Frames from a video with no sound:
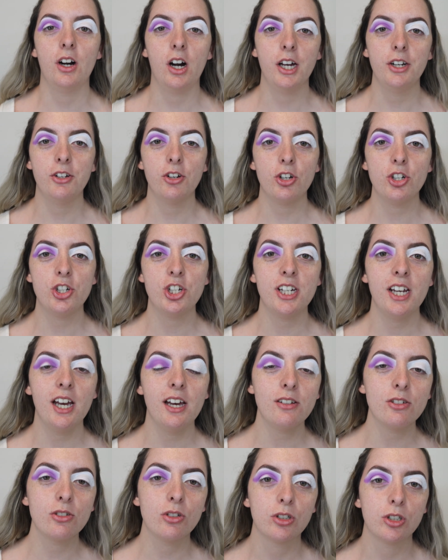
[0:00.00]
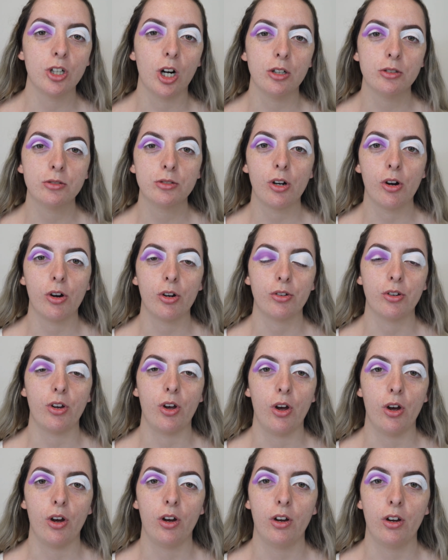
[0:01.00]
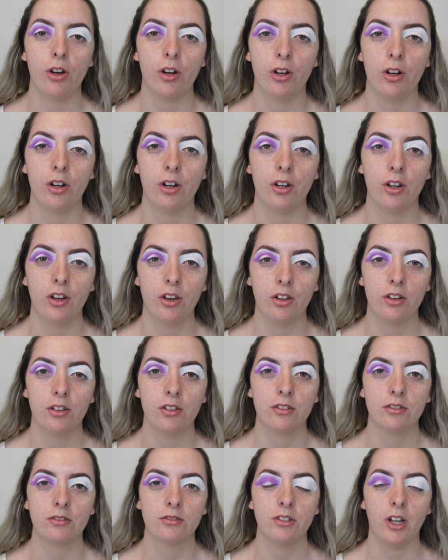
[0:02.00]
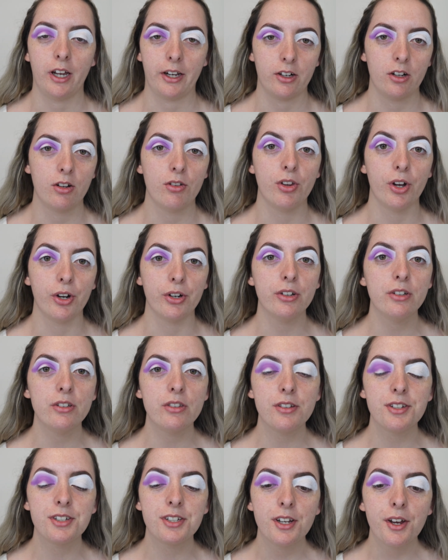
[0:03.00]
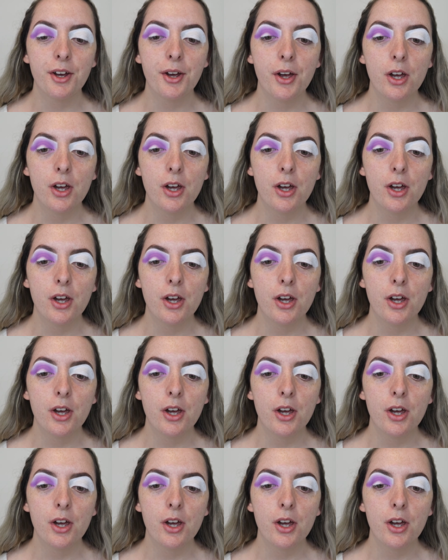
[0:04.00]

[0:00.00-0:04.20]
know she has gold on her like clothes,